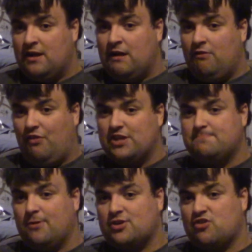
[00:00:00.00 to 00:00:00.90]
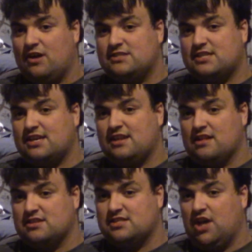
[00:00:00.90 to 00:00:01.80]
that this book tries to
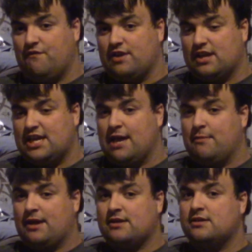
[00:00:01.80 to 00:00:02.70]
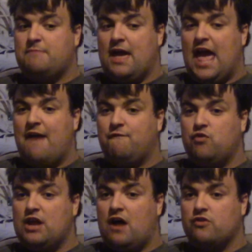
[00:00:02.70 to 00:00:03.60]
condense itself in a gimmick.
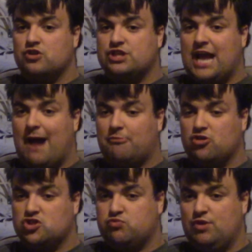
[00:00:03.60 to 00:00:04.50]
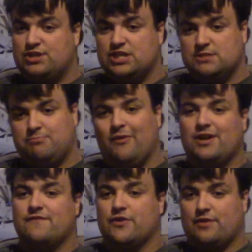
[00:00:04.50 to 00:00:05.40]
Every other chapter switches
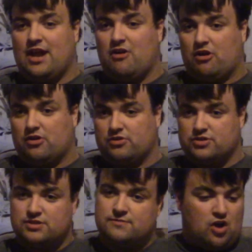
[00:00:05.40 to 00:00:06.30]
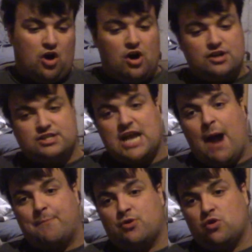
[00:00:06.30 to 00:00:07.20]
point of view characters. Odd
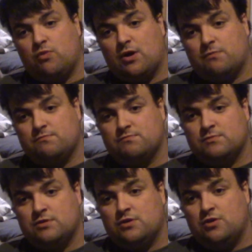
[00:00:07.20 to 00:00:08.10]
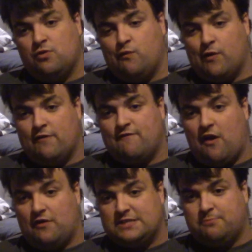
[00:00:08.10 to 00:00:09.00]
chapter, we're in
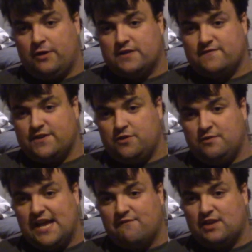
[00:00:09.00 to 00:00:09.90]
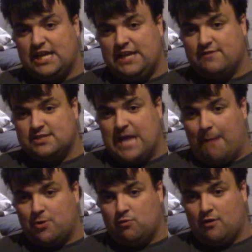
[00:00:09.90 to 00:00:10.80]
Verity's point of view. Every even
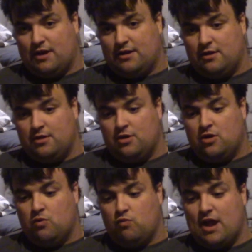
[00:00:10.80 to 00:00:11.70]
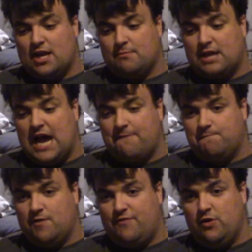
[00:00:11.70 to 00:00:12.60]
chapter, we're in random guy
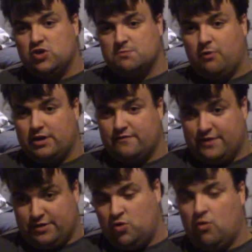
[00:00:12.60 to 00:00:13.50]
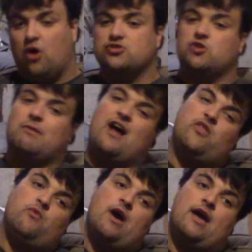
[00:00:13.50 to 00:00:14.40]
from the future's point of view, who also, by
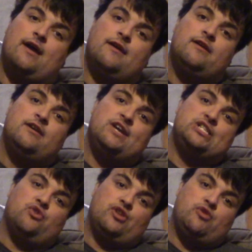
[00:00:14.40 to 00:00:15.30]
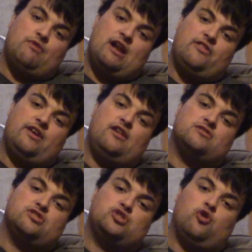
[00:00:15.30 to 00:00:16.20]
the way, is only doing anything he does
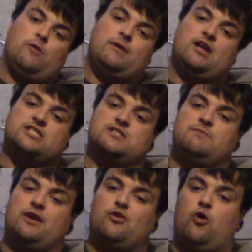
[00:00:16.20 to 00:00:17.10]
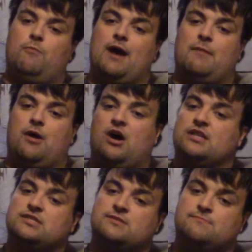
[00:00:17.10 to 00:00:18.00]
in the story because he's being told by a
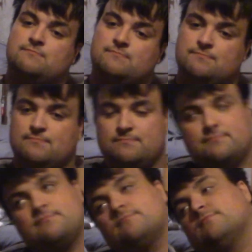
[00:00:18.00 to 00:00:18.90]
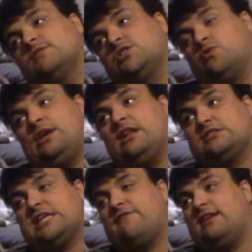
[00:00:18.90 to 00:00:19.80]
boss. So he
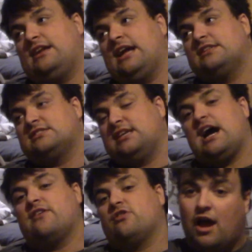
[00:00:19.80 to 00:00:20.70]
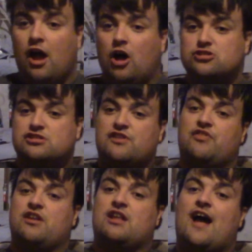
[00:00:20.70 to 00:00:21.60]
doesn't have any agency either. I also said
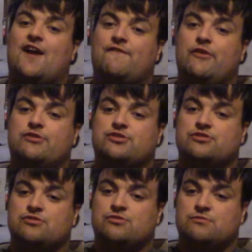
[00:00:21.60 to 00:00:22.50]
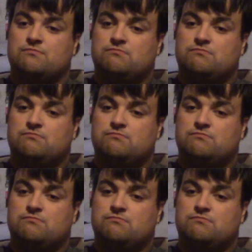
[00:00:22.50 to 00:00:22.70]
that the entire future,